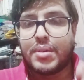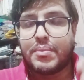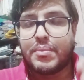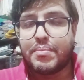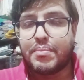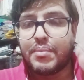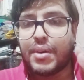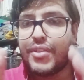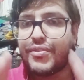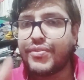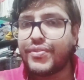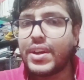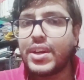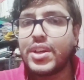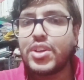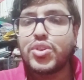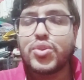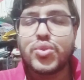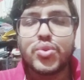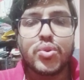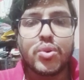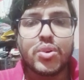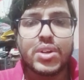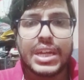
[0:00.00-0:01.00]
my friends,
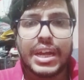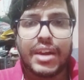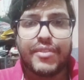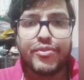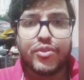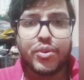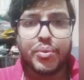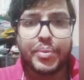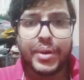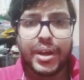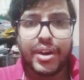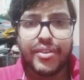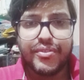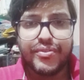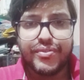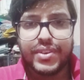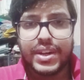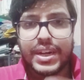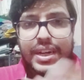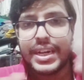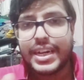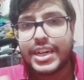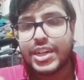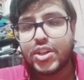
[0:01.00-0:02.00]
you don't have to be
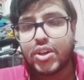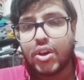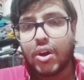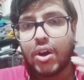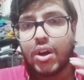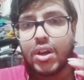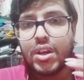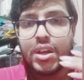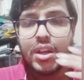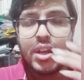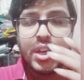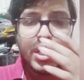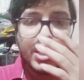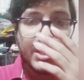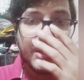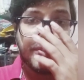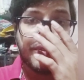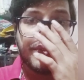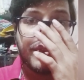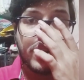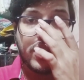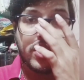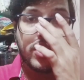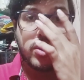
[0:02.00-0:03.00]
afraid at all.
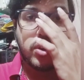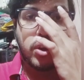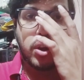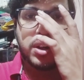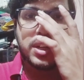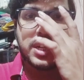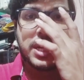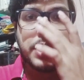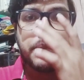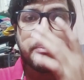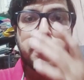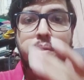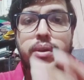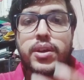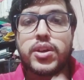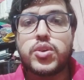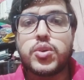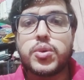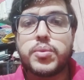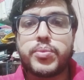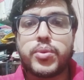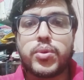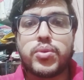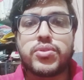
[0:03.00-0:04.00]
If you are not able
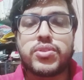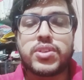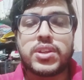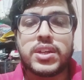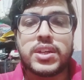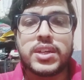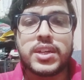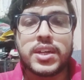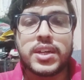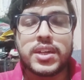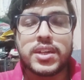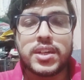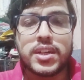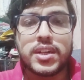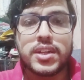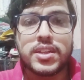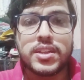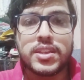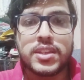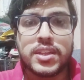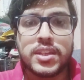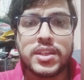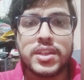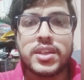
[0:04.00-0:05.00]
to proceed under
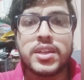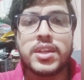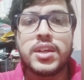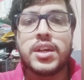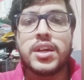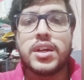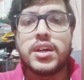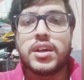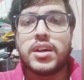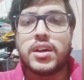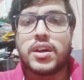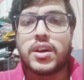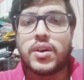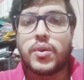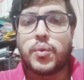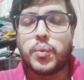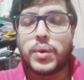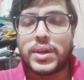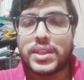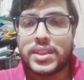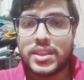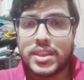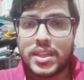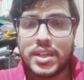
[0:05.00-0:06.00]
the
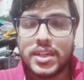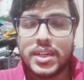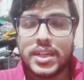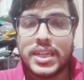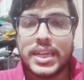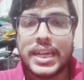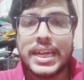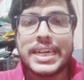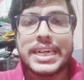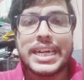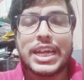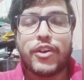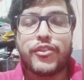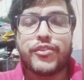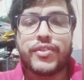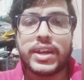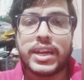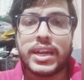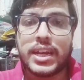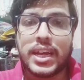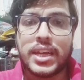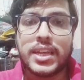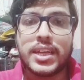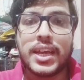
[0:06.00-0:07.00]
138 of
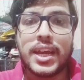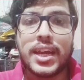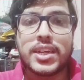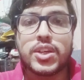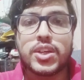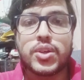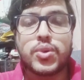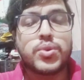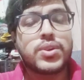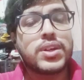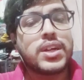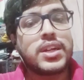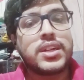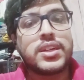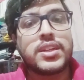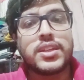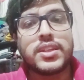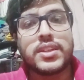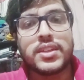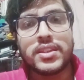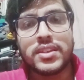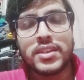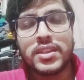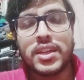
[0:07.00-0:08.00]
NI Act, you can
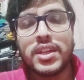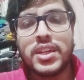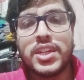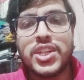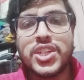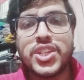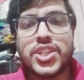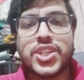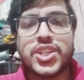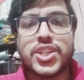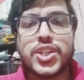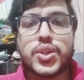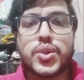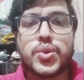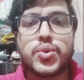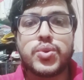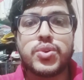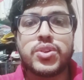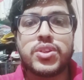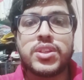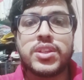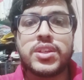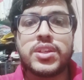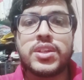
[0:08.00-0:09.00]
easily
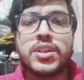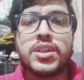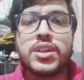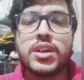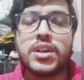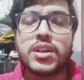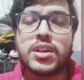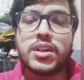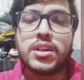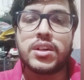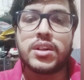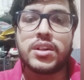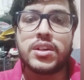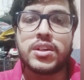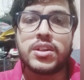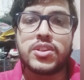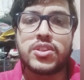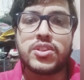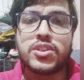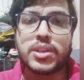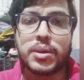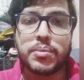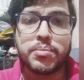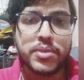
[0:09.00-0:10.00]
institute the
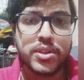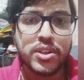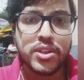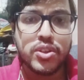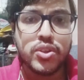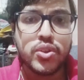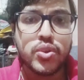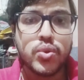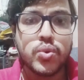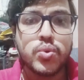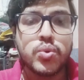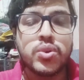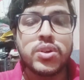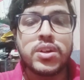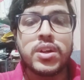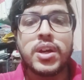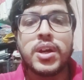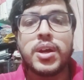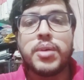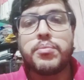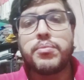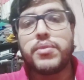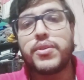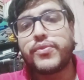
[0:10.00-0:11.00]
summary suit
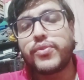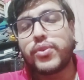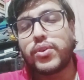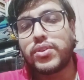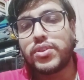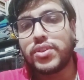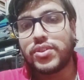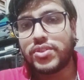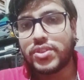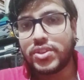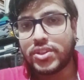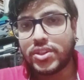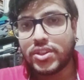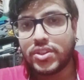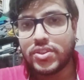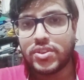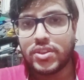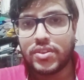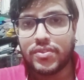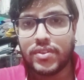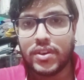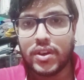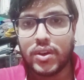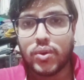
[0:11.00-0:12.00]
before the City
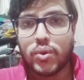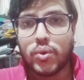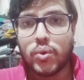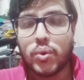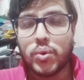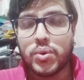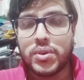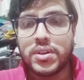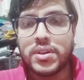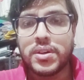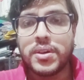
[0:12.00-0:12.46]
Civil Code.